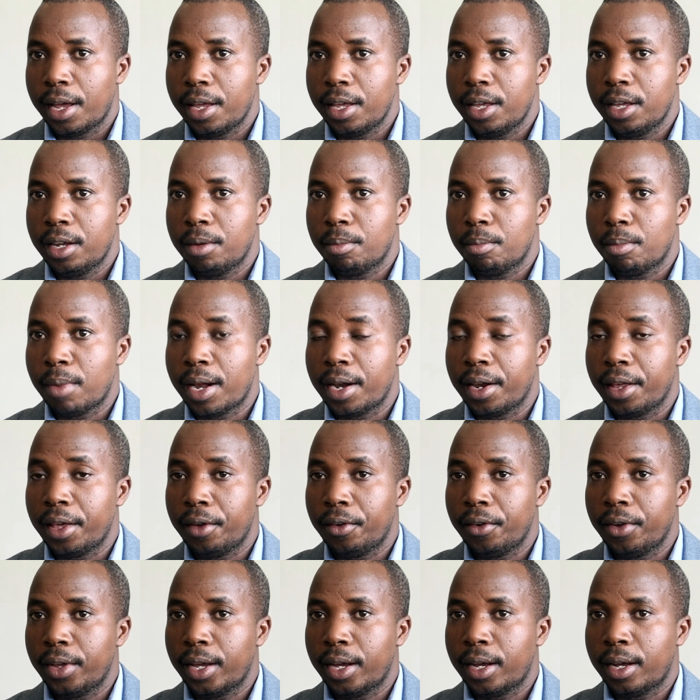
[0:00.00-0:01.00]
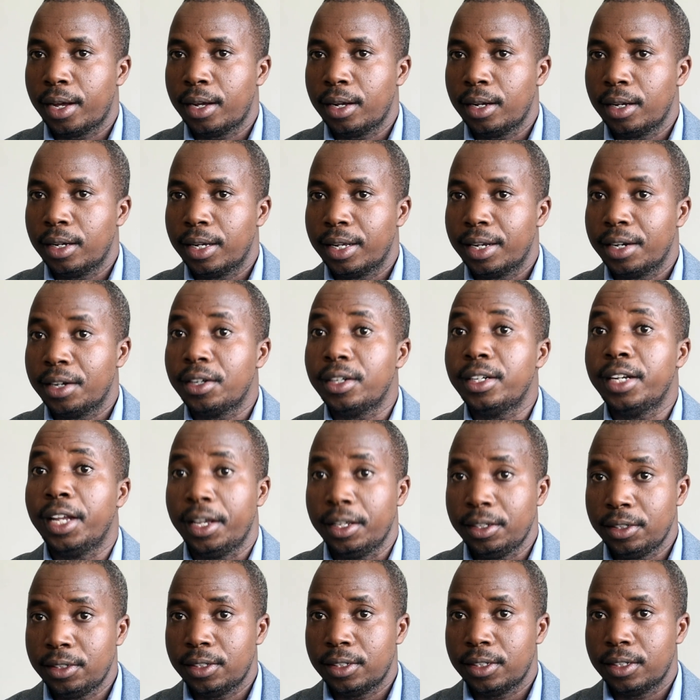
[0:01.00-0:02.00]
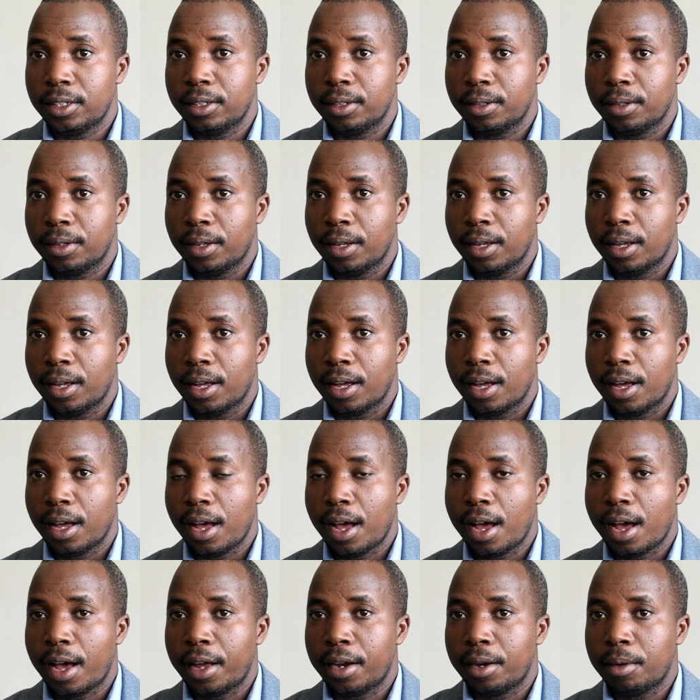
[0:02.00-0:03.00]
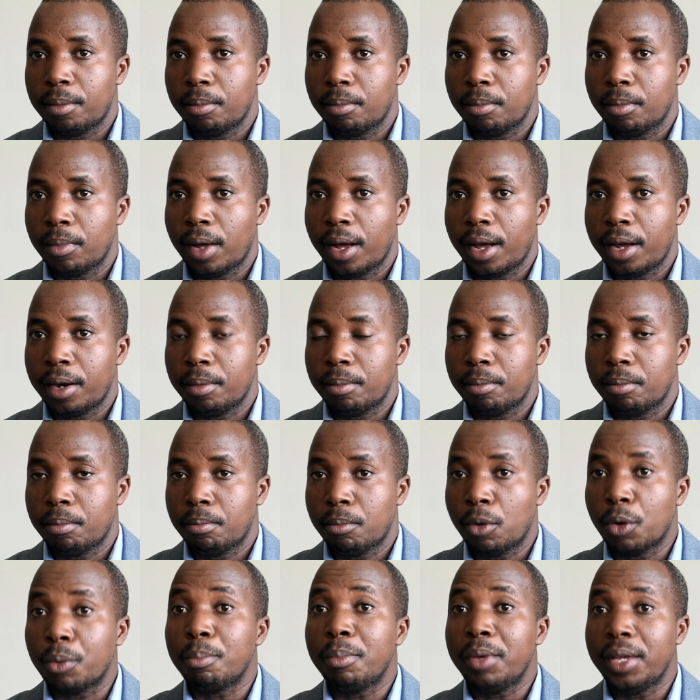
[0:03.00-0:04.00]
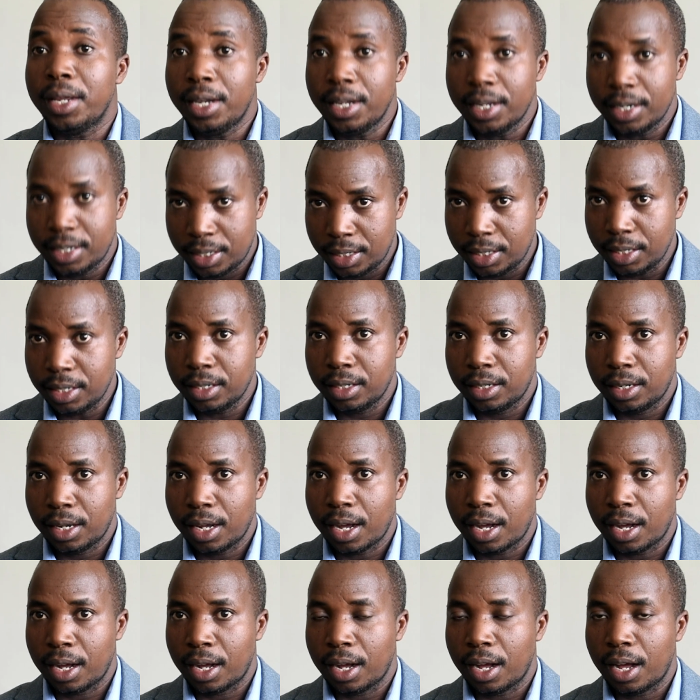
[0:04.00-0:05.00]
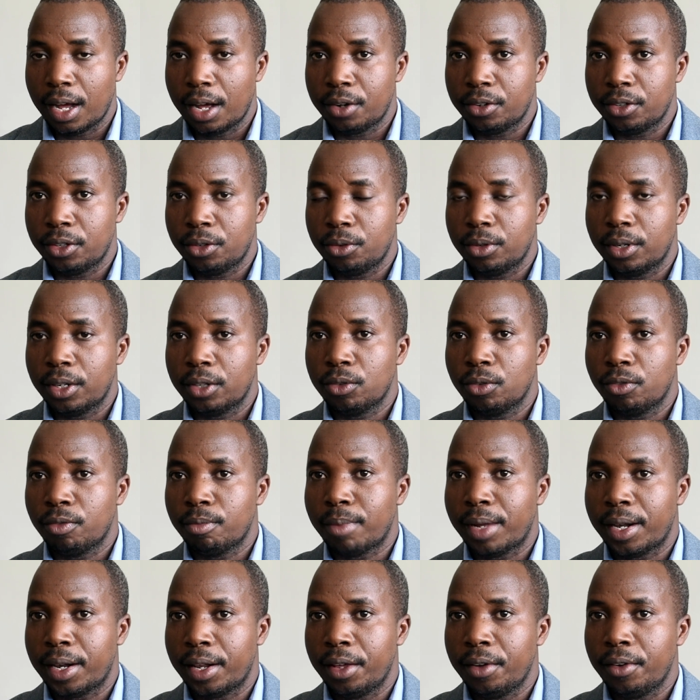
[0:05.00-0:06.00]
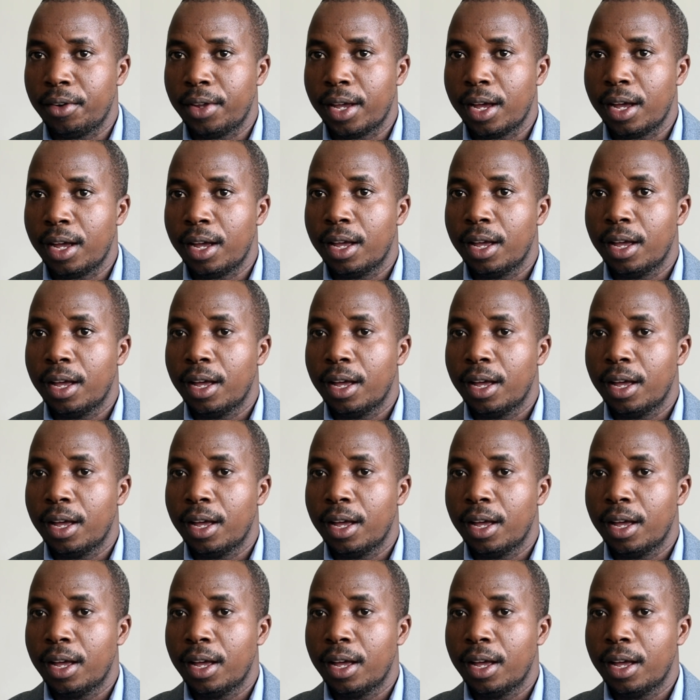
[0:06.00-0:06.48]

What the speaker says: in malaria death and morbidity as a result of malaria,